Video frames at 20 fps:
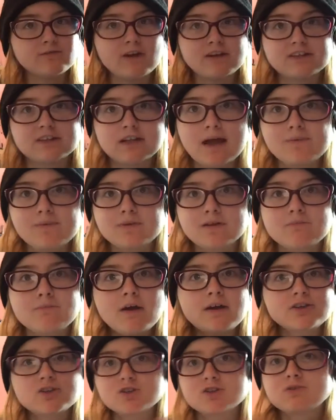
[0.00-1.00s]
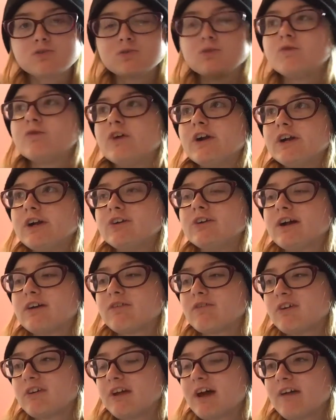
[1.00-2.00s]
I slapped them, but it's just through video, not
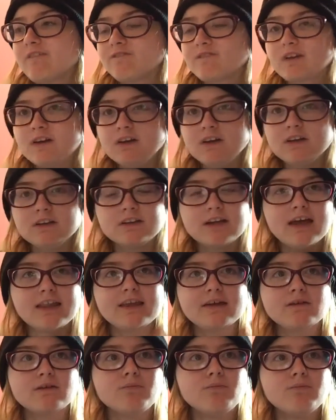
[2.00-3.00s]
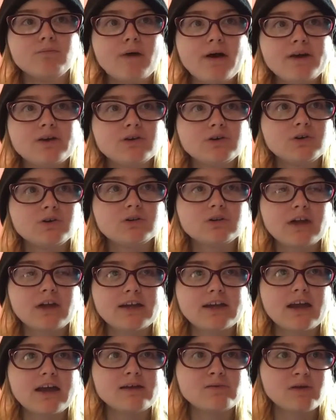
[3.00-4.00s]
in real life. They had, like, Michael,
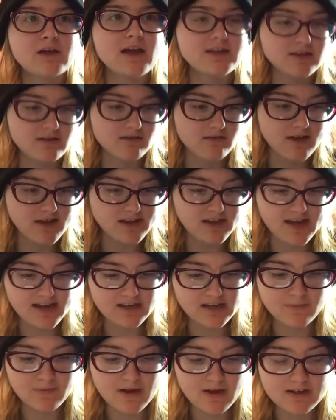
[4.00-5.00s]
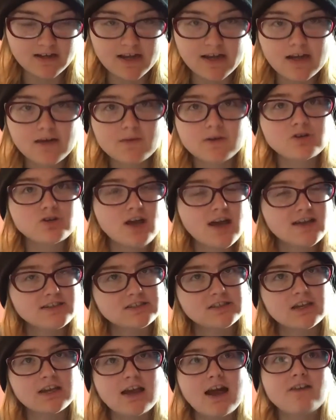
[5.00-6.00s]
aka K B on camera,
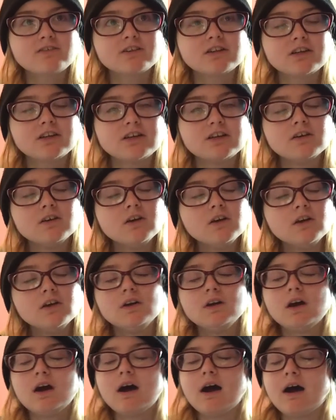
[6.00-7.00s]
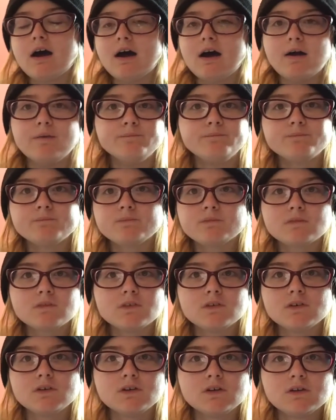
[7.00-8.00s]
Jesse, obviously, um,
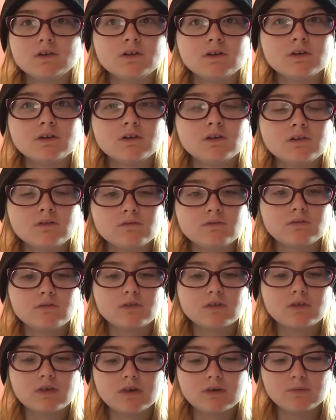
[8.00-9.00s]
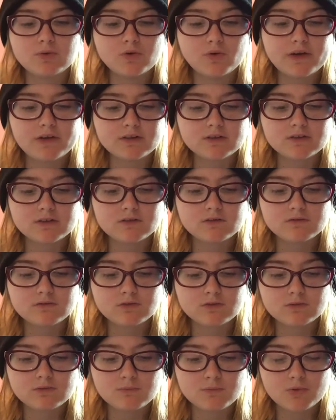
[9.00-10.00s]
um, who else?
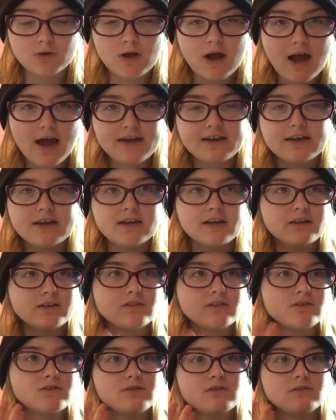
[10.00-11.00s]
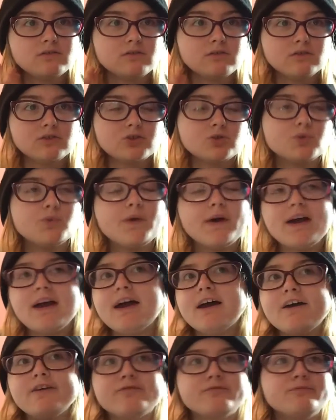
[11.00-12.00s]
Brian
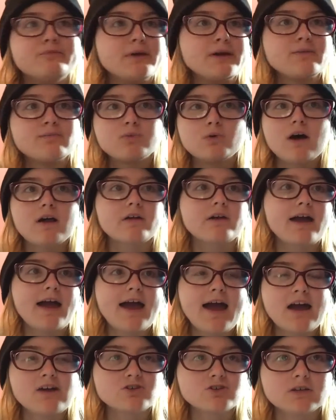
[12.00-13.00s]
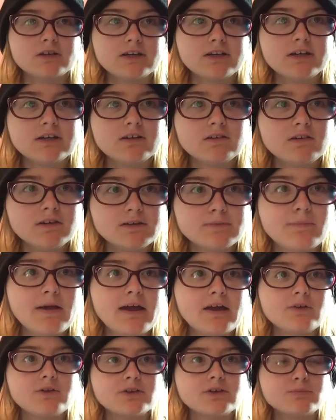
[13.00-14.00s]
Swift, Big Brother, Ashley, his
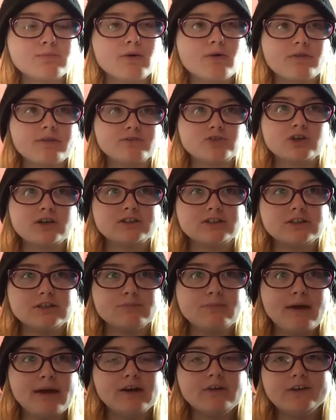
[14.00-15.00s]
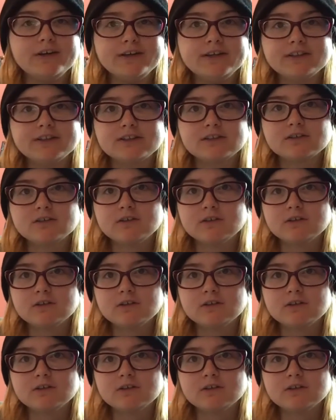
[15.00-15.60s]
parents, both of Jesse's parents.